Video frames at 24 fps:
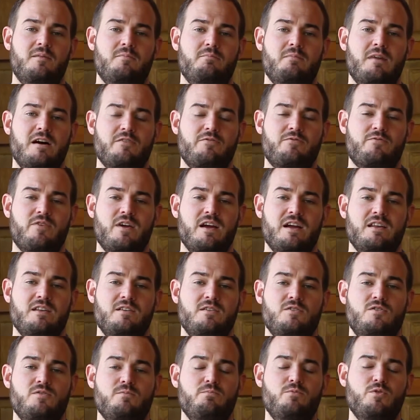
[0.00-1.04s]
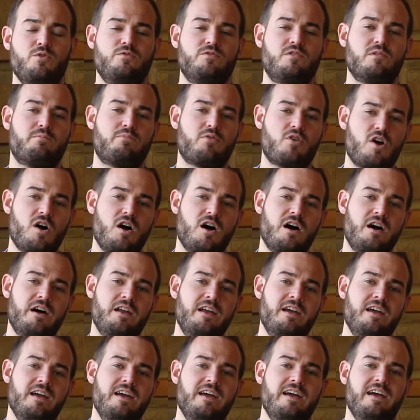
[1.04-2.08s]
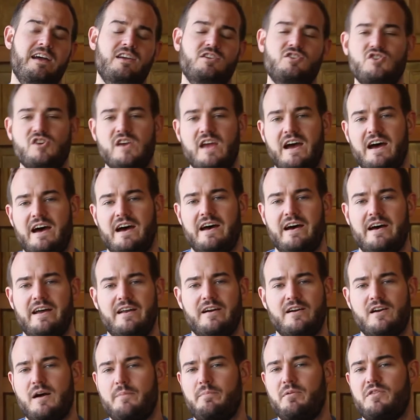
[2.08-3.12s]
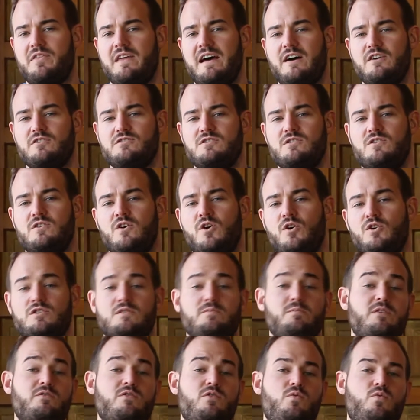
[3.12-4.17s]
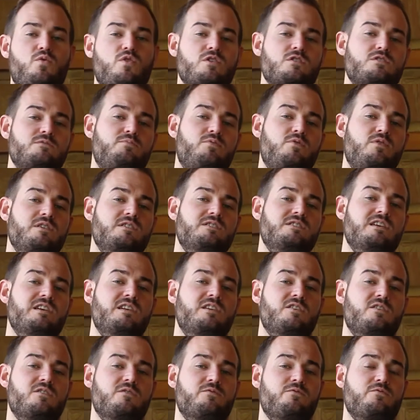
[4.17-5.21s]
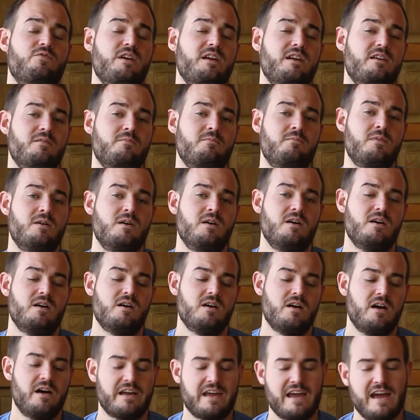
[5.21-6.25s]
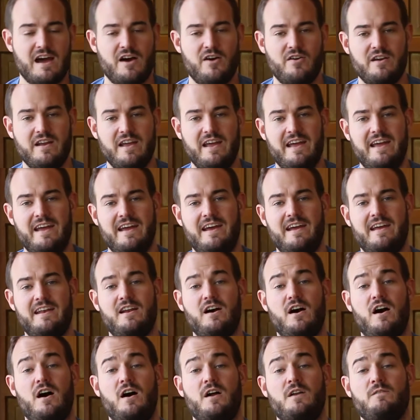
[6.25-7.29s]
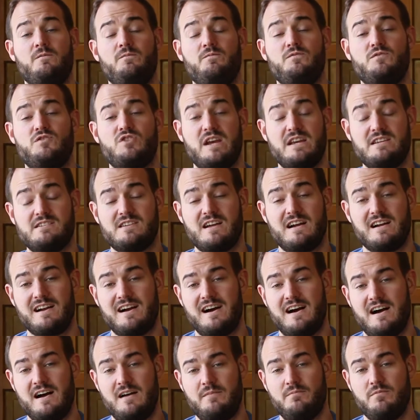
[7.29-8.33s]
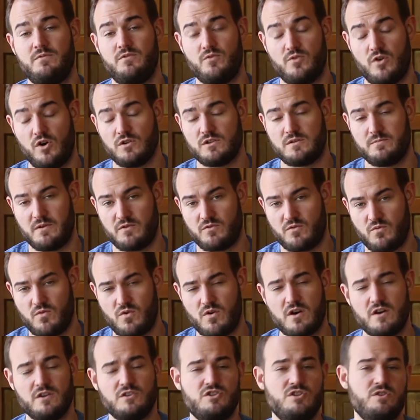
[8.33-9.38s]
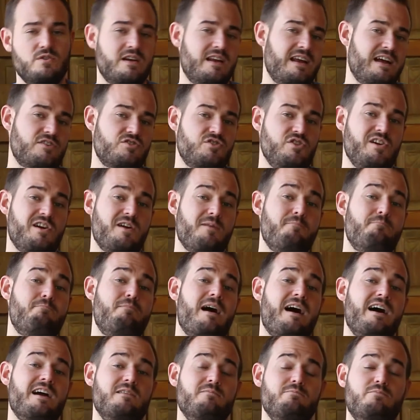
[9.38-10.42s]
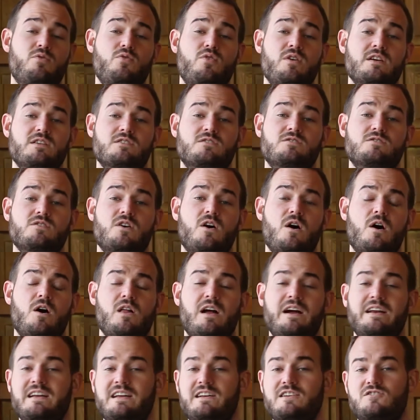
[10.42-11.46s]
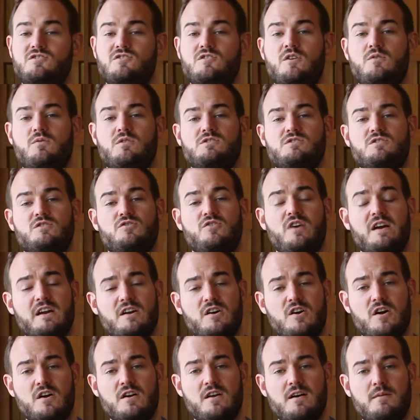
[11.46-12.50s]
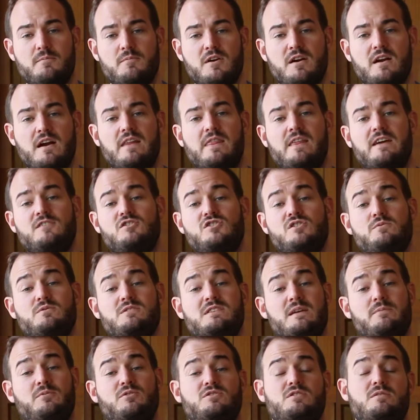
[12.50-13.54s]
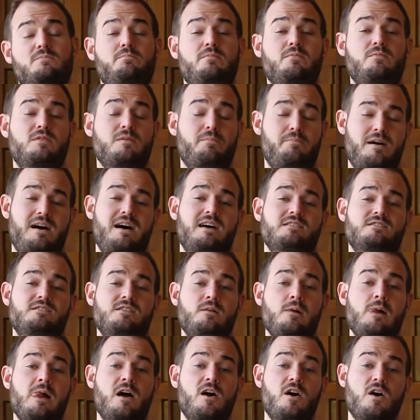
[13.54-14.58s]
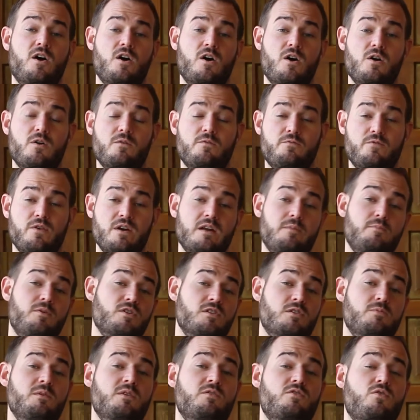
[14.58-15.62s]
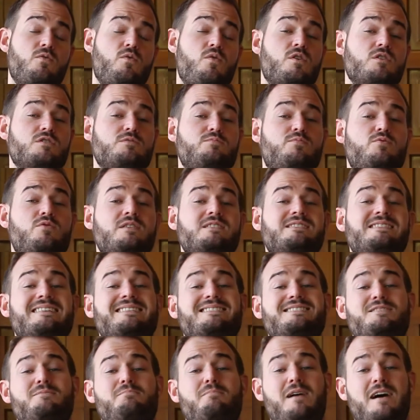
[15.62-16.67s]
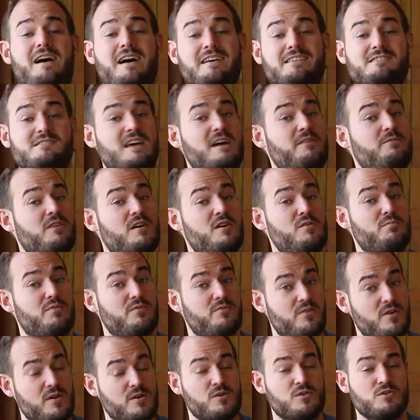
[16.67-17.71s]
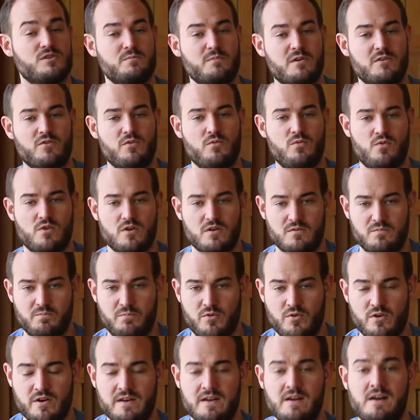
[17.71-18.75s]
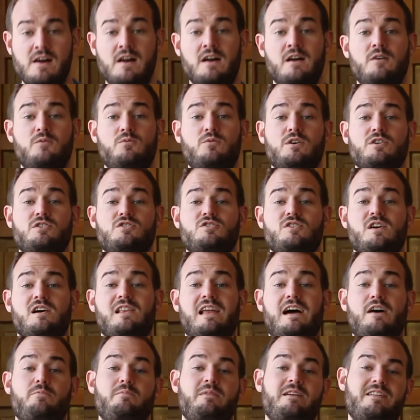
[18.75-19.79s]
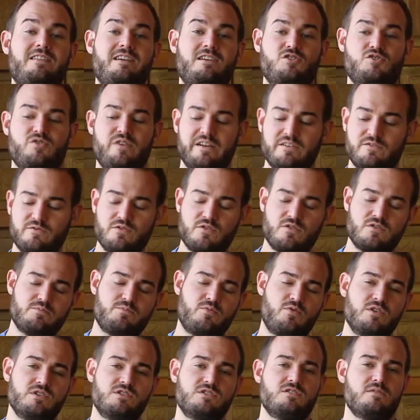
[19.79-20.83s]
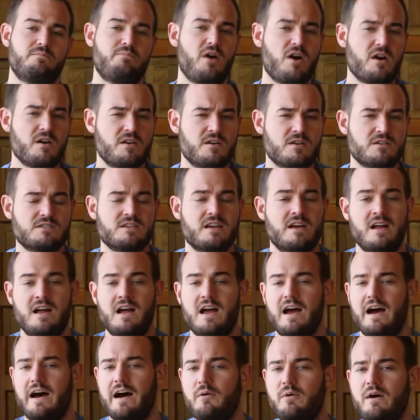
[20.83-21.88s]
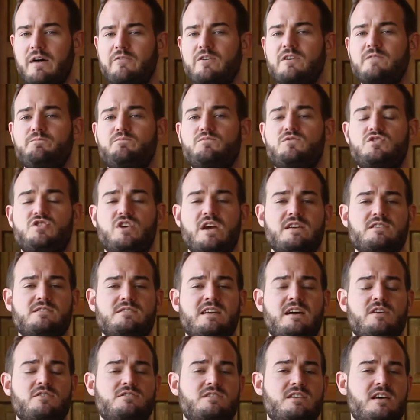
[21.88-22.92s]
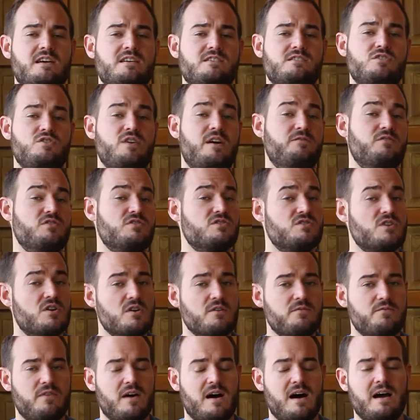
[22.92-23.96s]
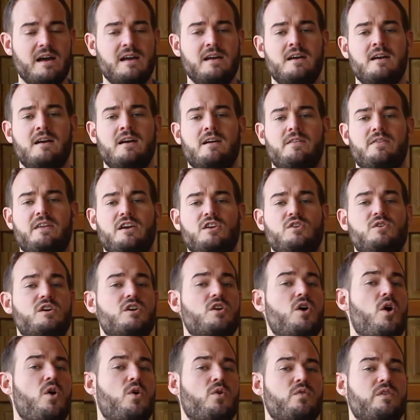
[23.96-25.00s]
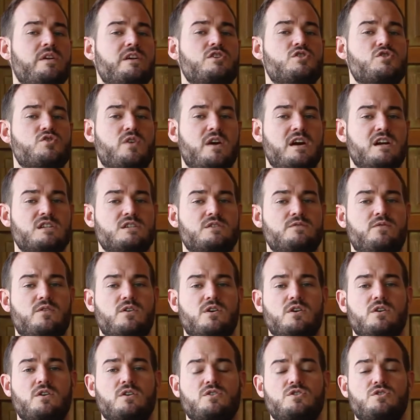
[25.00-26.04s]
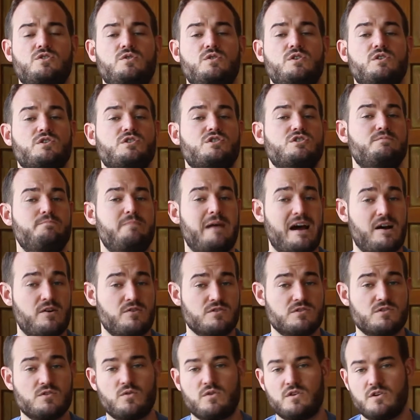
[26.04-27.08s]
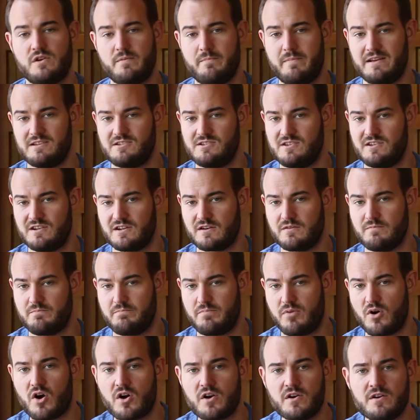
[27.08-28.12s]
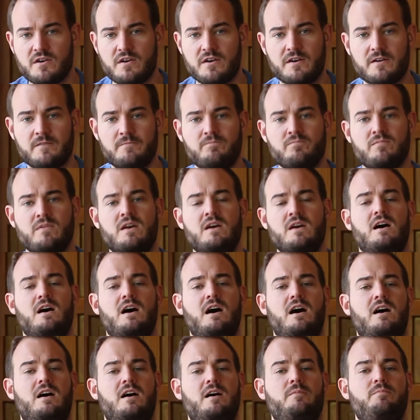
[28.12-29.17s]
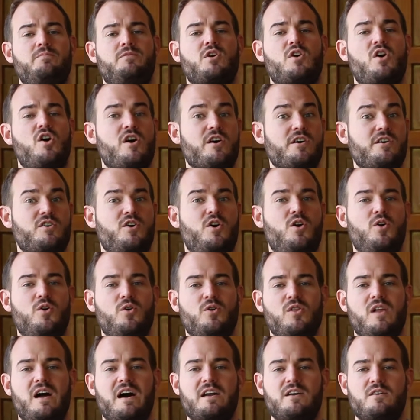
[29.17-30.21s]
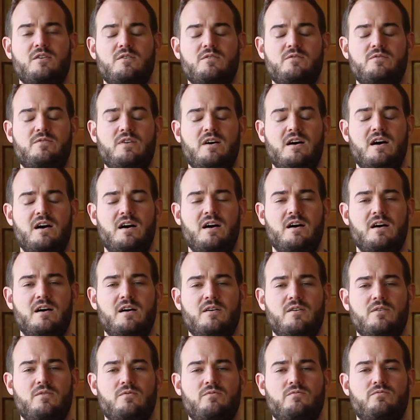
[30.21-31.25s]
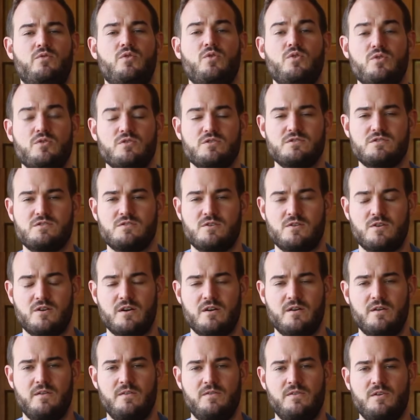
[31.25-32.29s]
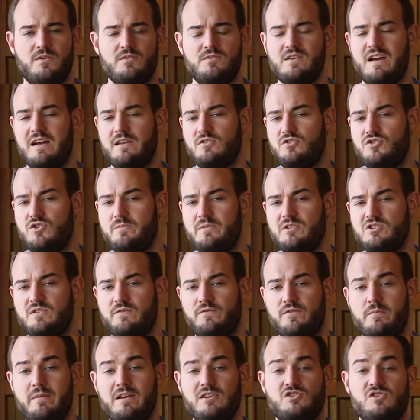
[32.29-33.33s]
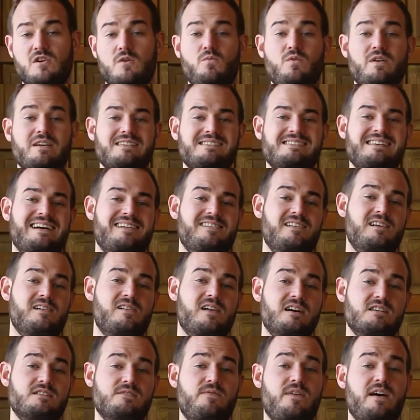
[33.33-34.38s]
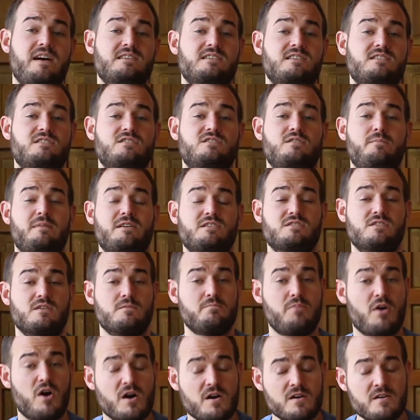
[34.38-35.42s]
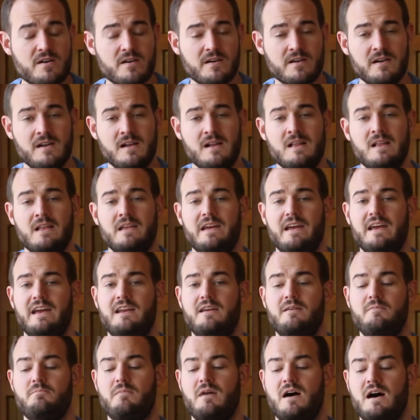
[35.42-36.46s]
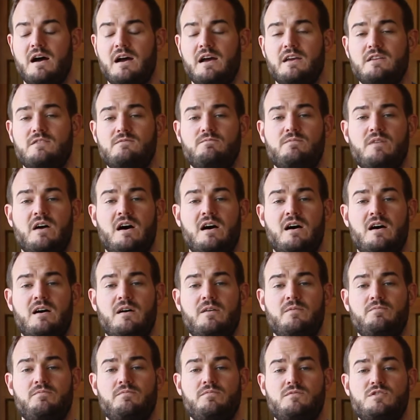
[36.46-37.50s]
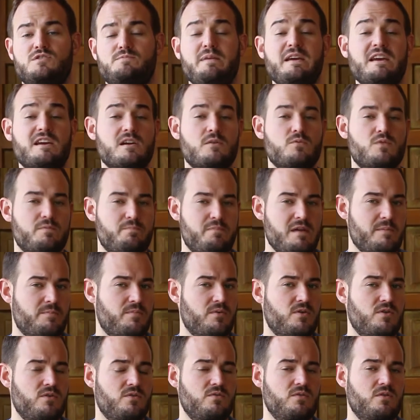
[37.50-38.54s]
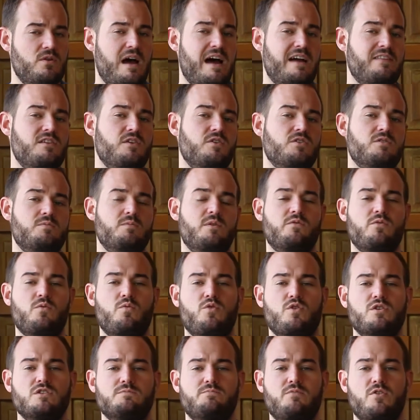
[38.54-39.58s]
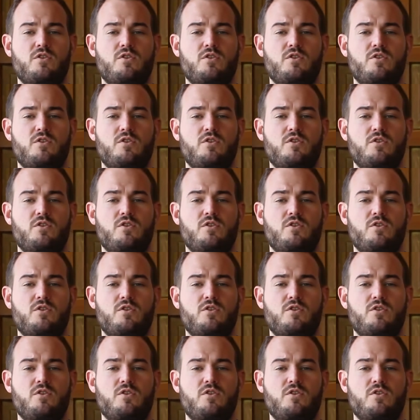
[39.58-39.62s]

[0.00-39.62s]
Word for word: my friend moved abroad and she had a couple thousand Ultimate Rewards points in her Freedom account, and on chase.com through Ultimate Rewards you can actually combine points. All I needed to know was her credit card number, and then she was able to deposit her Freedom Ultimate Rewards points into my Sapphire Preferred Ultimate Reward point, which allowed me to then transfer those points to partners. However, Chase now says, and you have to certify, that you can only transfer to your spouse or domestic partner. There aren't a whole lot of rules, or there's not too much information on what exactly classifies as a domestic partner. And in my speaking with people at the Ultimate Rewards